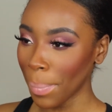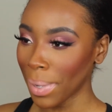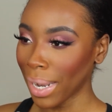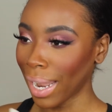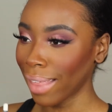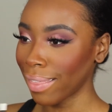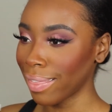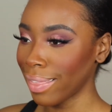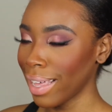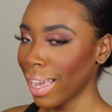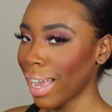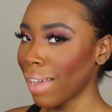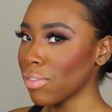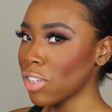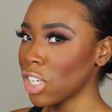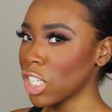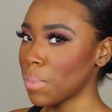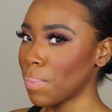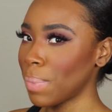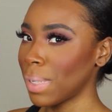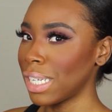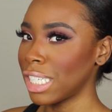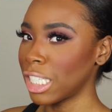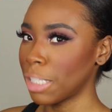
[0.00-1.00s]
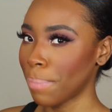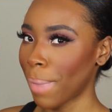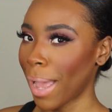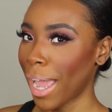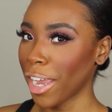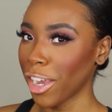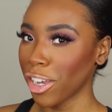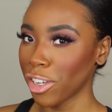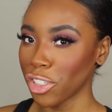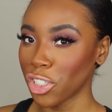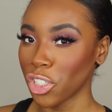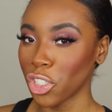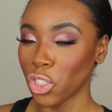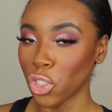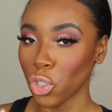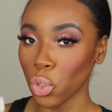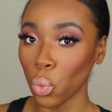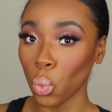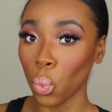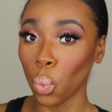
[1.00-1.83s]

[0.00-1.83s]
but I think I've just been inspired to do